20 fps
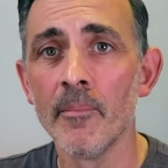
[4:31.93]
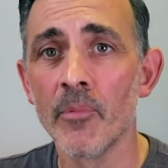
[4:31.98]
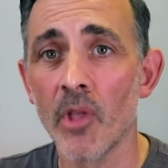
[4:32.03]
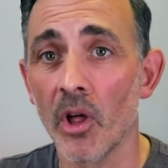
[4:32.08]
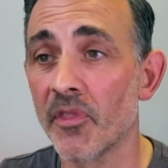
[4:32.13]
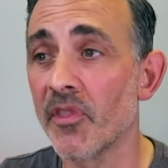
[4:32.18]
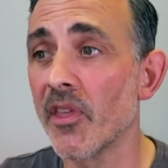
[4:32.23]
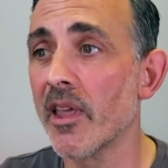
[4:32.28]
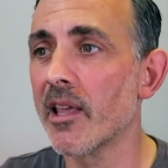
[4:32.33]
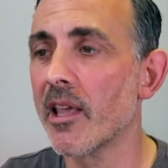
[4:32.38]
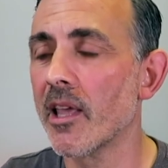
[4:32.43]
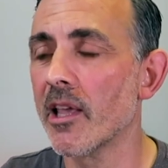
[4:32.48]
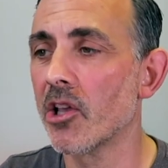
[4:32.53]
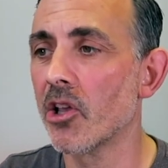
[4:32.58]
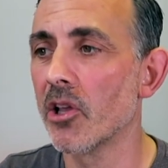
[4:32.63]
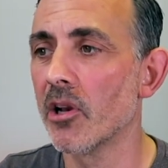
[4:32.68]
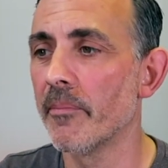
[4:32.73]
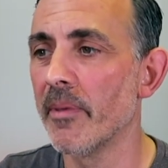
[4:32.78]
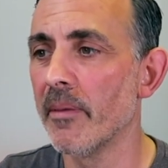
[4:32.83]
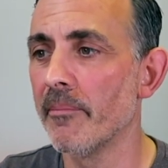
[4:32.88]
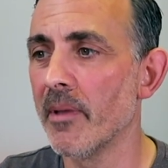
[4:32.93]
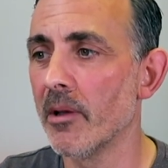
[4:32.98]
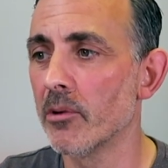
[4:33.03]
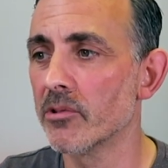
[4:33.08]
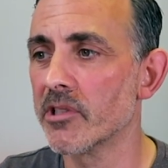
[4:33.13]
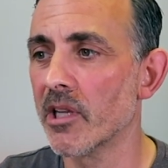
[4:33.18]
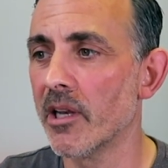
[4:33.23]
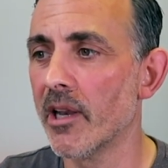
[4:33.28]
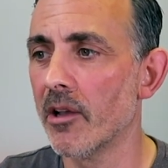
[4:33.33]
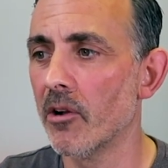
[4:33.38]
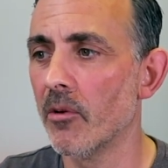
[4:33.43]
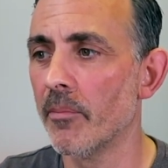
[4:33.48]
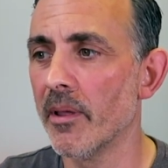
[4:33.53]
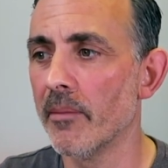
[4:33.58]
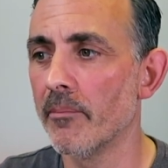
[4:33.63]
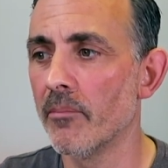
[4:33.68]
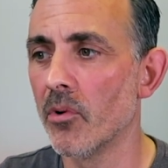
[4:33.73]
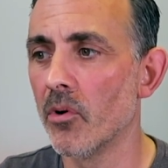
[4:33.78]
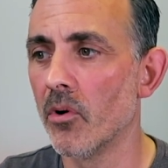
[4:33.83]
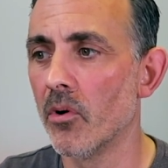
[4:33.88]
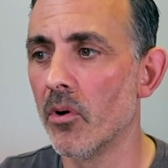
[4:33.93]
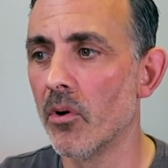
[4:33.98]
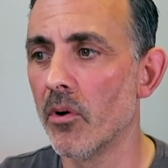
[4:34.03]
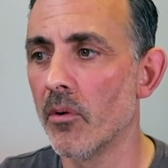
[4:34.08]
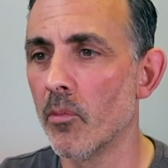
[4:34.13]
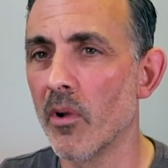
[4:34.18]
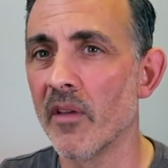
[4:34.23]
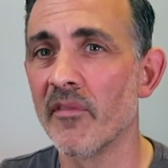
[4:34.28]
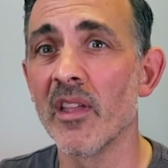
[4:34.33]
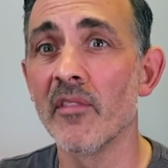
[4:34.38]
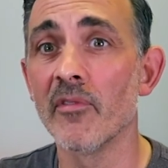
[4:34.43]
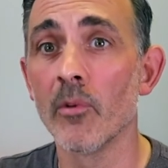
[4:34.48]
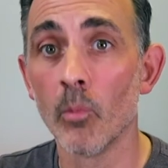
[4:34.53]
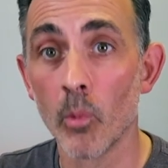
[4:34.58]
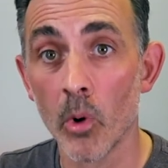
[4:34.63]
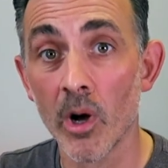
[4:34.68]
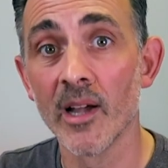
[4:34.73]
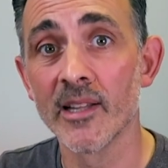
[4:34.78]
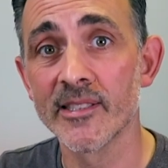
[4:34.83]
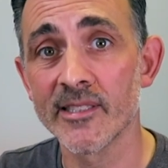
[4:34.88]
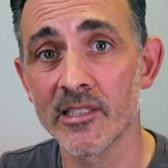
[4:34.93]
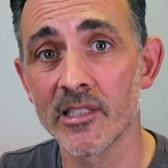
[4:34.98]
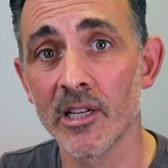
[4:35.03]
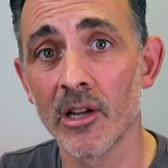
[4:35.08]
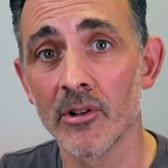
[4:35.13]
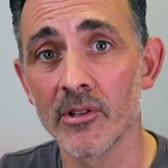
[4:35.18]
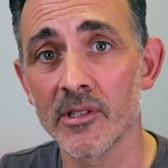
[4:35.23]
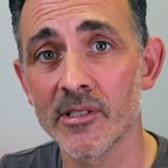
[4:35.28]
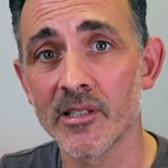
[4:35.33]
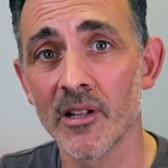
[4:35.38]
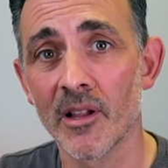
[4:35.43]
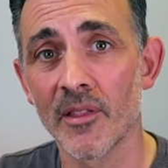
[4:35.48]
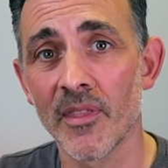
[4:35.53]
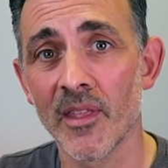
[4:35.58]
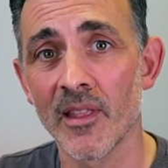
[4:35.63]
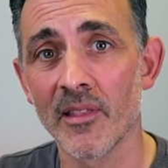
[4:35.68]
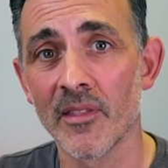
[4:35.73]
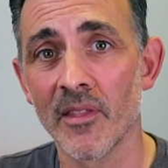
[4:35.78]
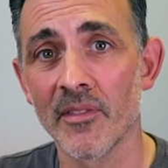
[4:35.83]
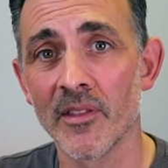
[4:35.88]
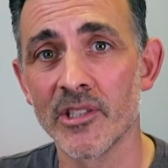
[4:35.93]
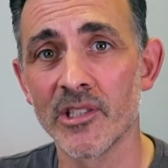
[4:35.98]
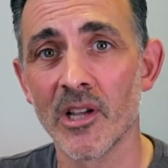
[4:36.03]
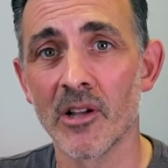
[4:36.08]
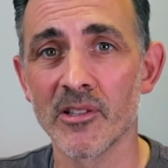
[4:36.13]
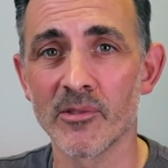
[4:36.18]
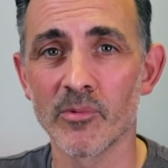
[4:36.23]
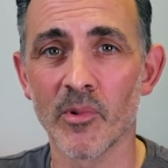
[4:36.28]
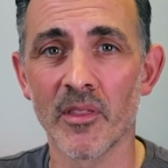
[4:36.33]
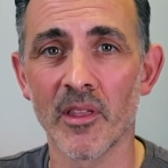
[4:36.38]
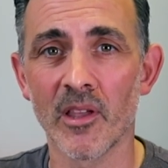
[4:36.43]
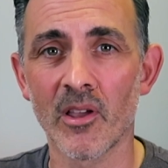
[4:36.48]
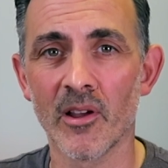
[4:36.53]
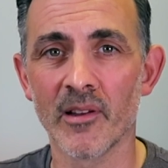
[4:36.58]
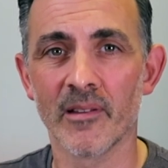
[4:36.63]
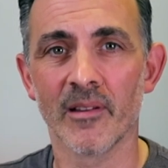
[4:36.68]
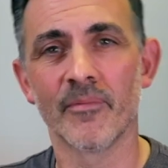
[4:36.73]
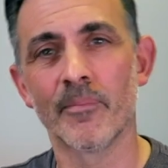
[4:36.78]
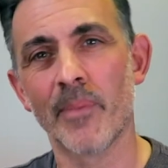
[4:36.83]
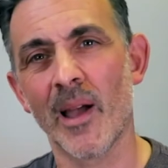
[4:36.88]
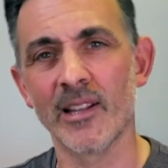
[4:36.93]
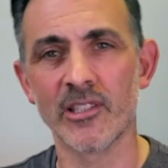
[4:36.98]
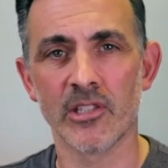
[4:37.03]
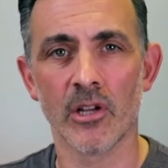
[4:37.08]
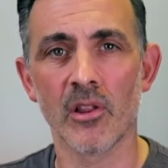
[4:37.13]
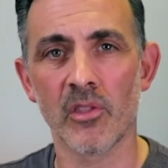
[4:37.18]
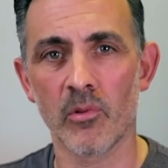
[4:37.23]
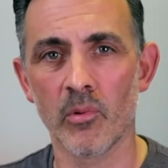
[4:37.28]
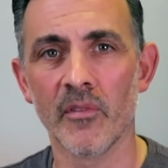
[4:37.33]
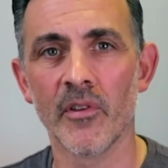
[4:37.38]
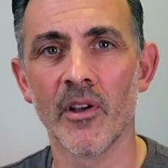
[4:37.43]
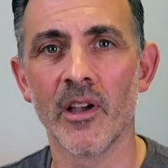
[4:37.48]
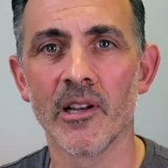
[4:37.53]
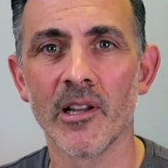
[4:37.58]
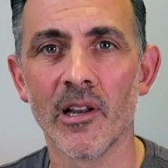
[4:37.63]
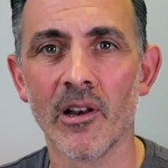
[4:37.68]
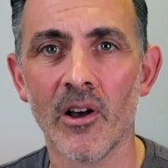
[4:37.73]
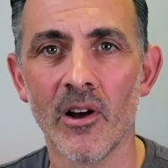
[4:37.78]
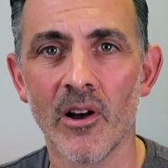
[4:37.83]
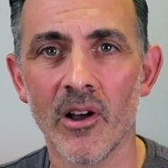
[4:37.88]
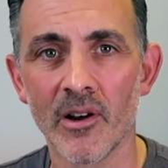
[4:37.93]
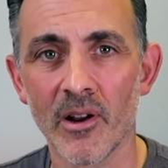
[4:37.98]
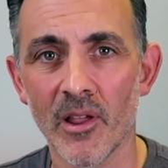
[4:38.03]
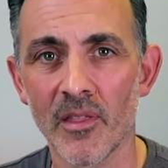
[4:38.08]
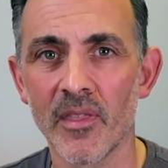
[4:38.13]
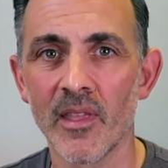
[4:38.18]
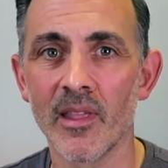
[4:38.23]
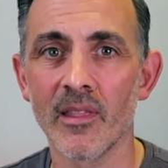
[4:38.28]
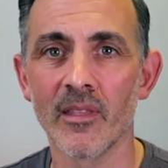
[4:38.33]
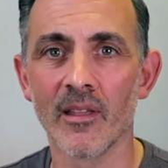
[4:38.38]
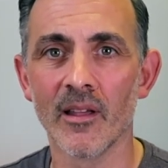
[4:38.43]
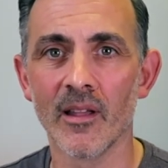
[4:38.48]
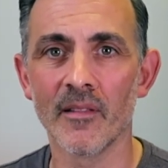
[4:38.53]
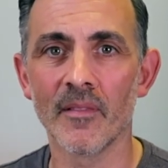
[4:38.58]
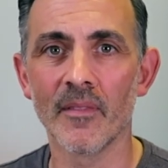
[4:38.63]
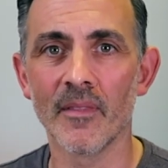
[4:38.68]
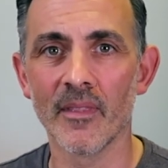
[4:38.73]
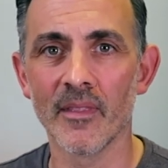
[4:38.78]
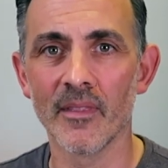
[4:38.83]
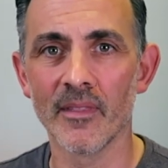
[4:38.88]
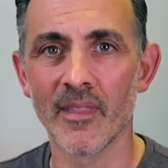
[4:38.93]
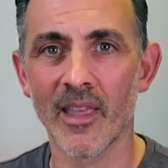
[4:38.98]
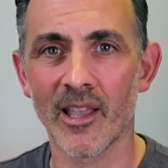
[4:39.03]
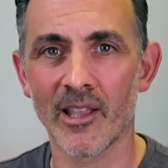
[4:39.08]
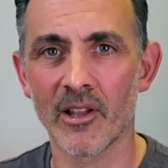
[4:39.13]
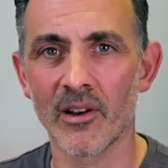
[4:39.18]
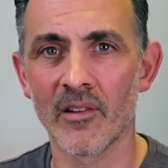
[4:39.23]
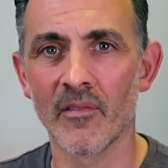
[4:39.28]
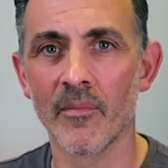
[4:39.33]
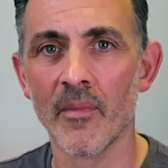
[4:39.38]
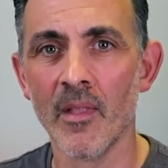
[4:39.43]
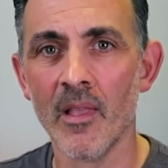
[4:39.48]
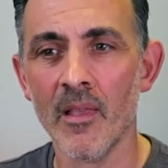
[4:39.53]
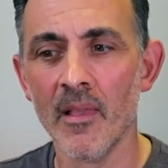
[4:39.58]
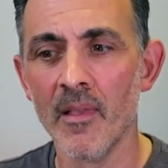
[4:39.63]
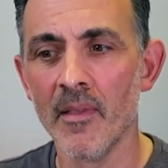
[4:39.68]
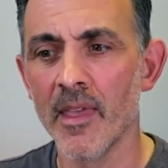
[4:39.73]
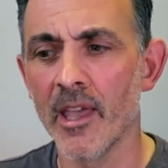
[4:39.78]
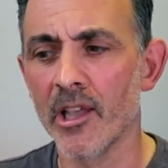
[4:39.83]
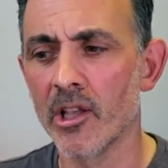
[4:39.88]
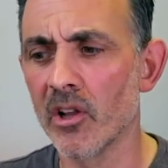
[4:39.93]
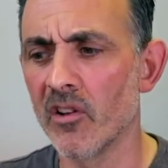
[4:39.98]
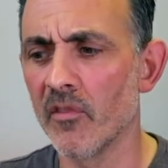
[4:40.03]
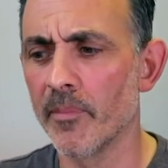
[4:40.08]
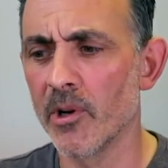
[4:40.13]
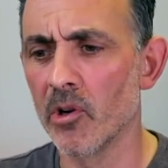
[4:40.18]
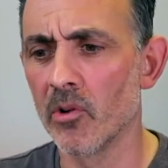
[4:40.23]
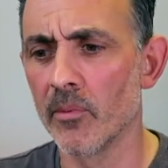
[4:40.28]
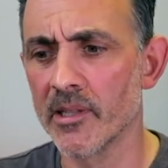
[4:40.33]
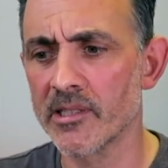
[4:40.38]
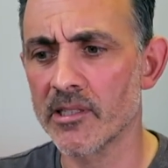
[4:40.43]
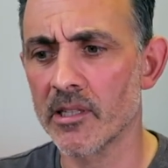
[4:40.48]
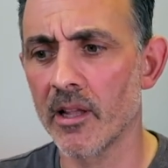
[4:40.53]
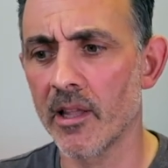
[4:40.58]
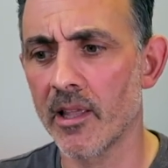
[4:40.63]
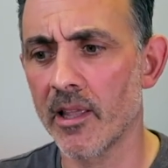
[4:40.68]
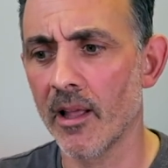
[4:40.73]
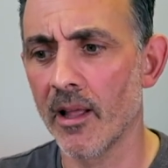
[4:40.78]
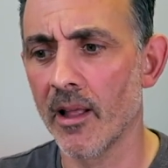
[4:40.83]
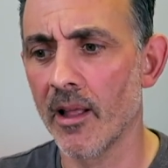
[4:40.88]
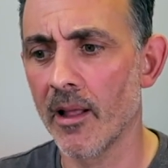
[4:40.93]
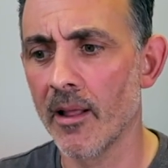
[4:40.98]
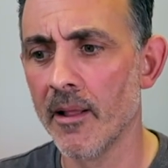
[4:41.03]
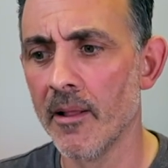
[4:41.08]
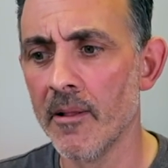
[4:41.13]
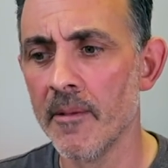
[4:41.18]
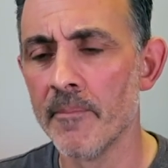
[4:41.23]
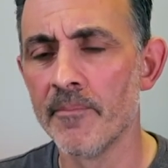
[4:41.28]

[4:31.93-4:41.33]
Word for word: I think it could have been milked a little bit more with even worse jokes. I think that the jokes were the kind of bad jokes we've heard a lot, and I think that they could have, it could have been almost like a,